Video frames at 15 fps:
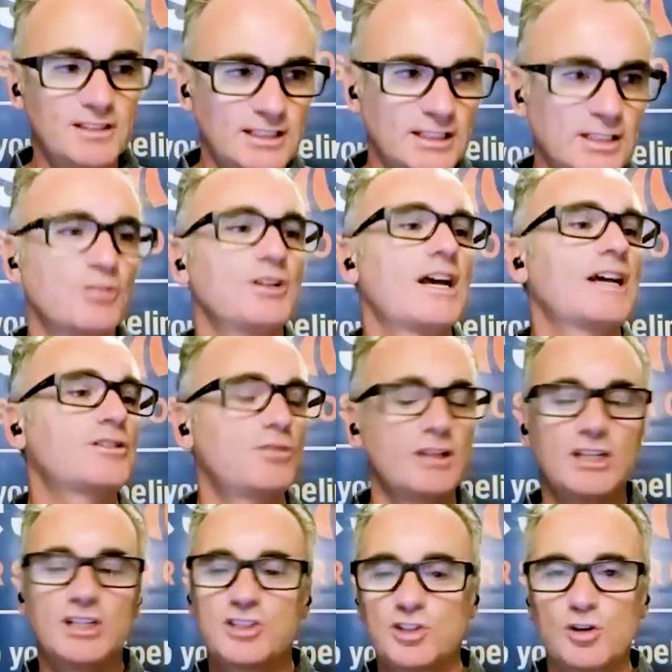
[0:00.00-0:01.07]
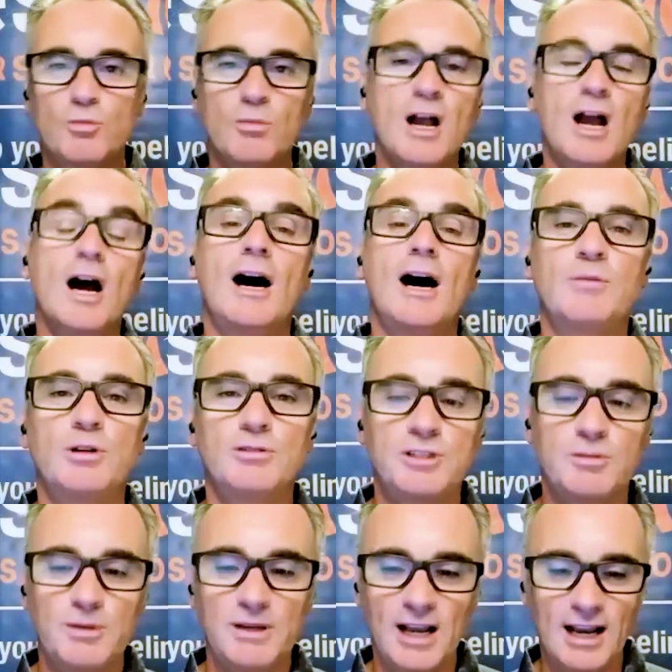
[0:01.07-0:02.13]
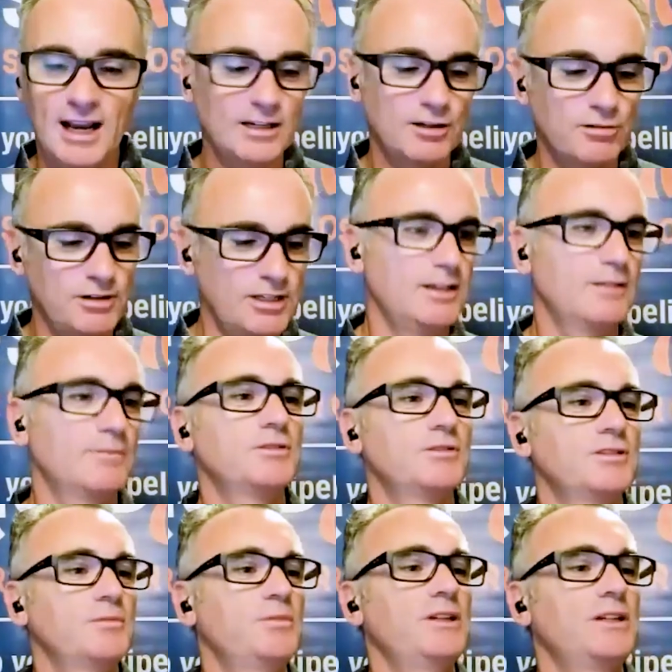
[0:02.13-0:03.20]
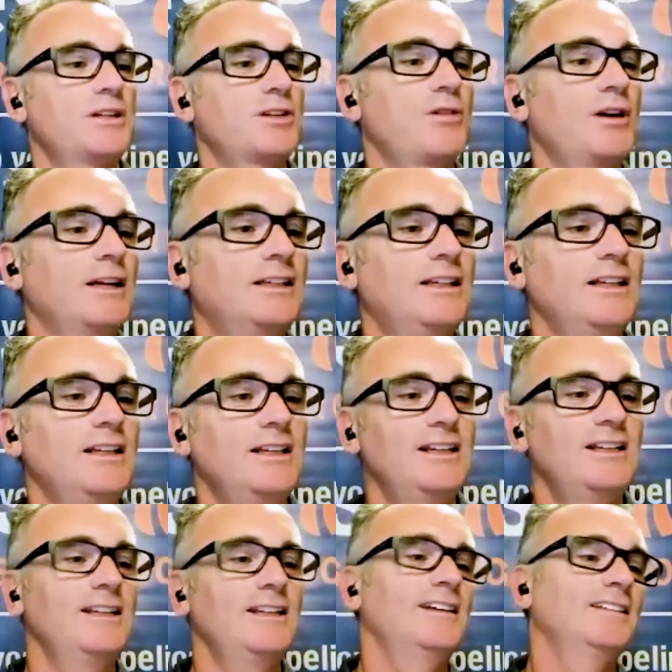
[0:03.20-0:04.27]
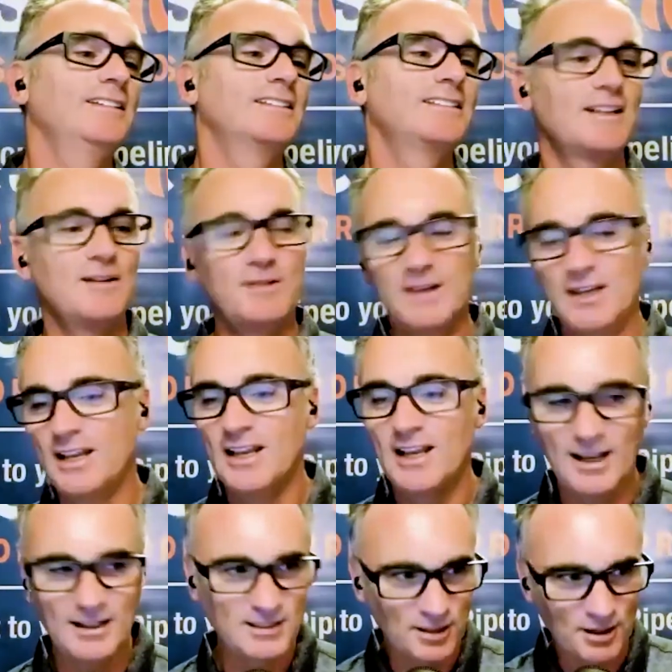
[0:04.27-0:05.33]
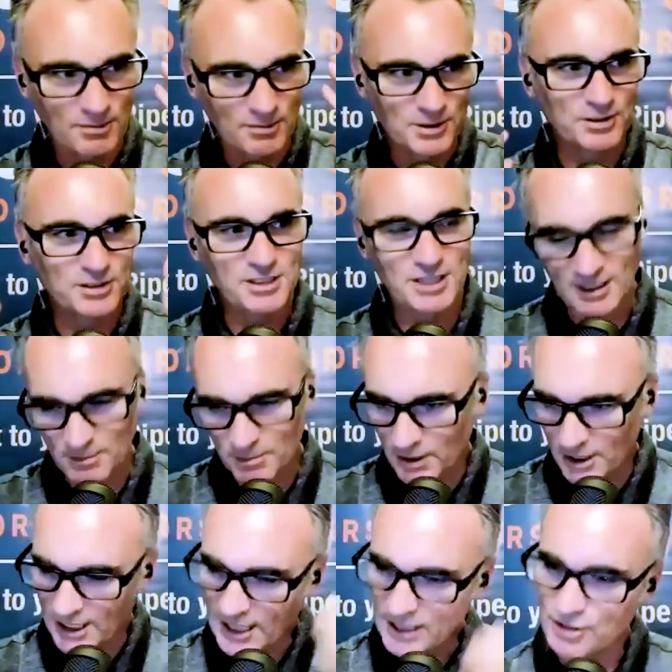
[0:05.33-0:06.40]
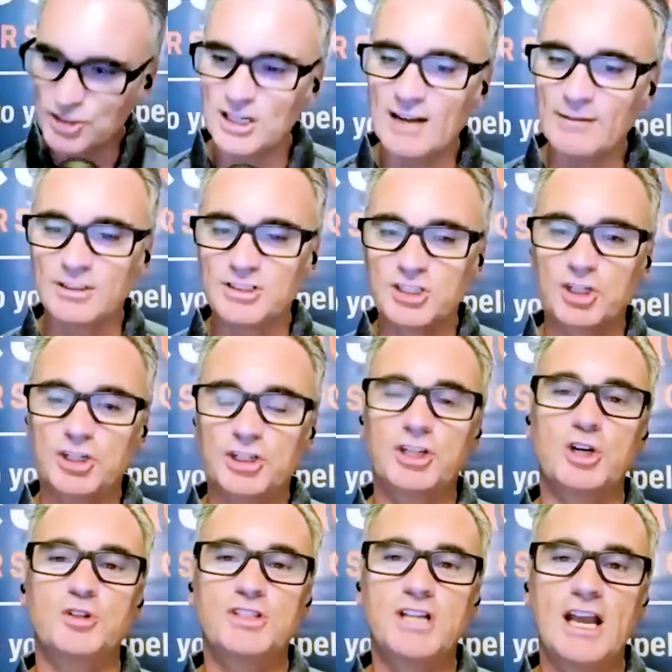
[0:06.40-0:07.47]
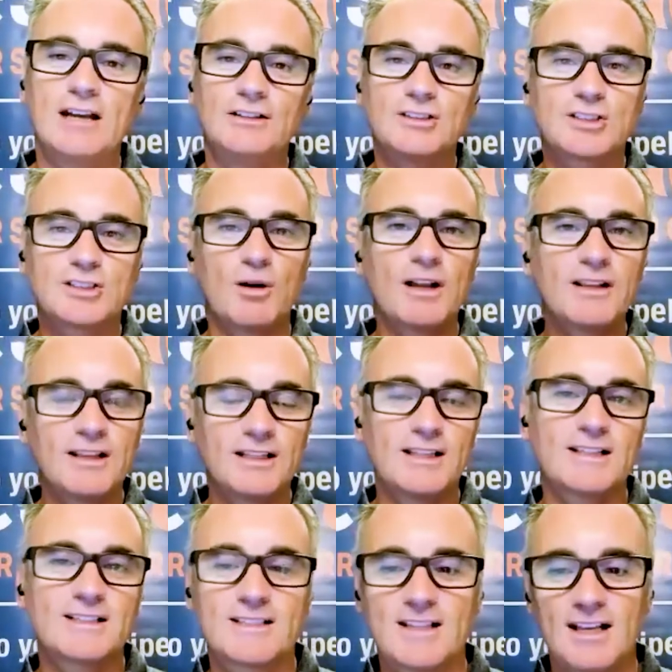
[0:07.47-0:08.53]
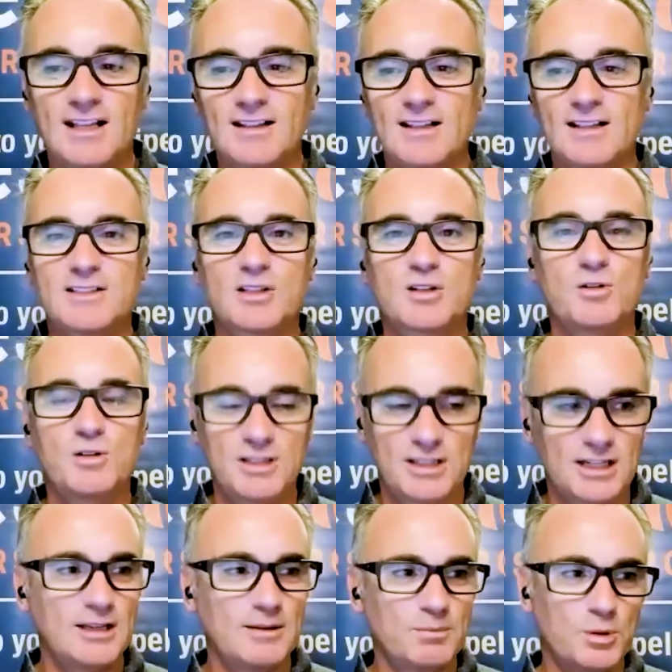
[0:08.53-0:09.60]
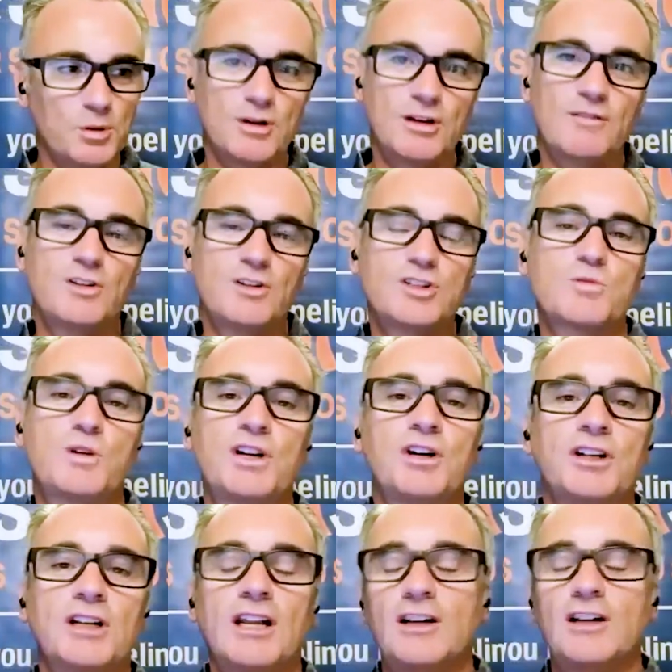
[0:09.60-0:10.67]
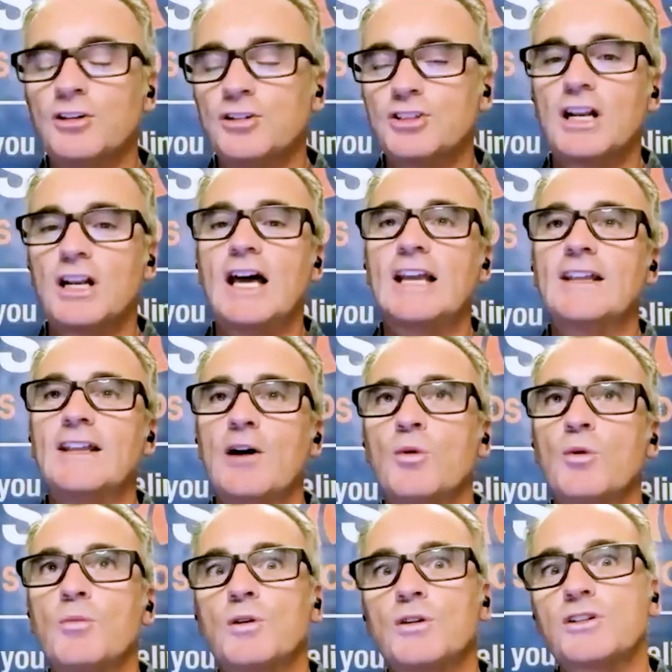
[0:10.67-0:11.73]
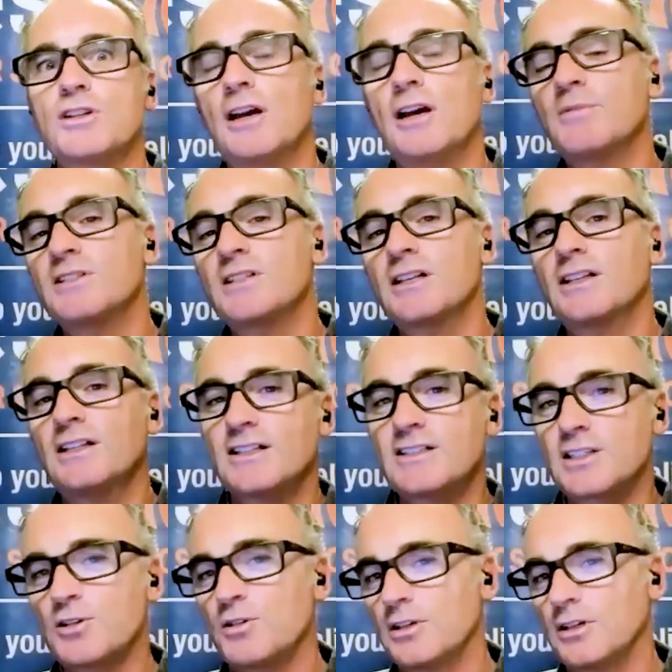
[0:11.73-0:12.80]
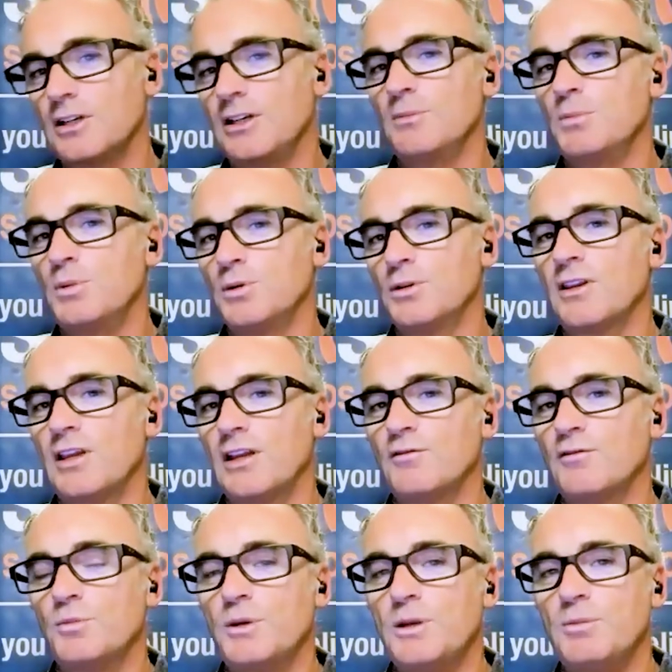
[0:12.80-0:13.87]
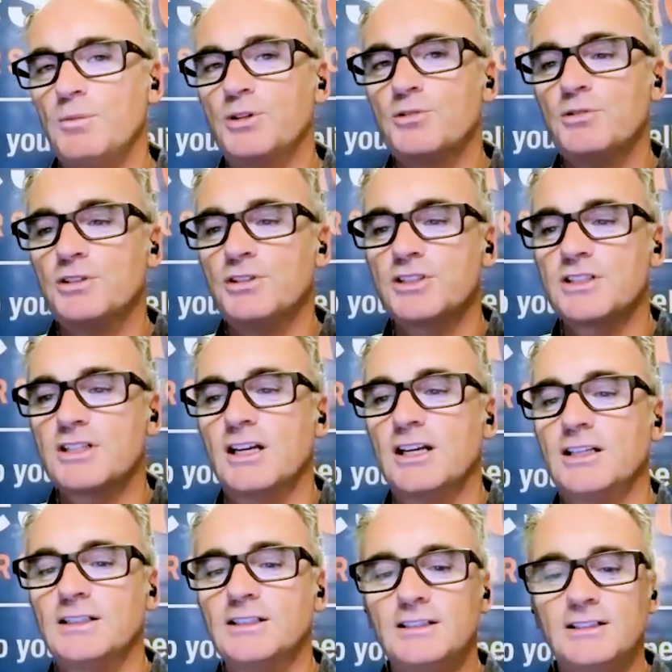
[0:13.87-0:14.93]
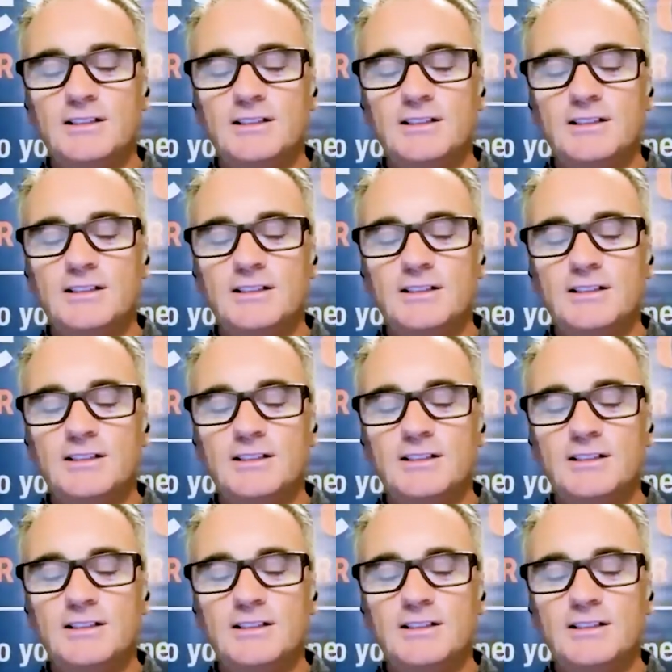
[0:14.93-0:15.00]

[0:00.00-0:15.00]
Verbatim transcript: you know naturally assume I'm going to be hangry, I'm going to be cranky, and uh, you know I'm going to, my energy levels are going to go down. So I think that's the that's a critically important. If you just want to un- underline that one more time, because I think that's a critically important thing for people to understand.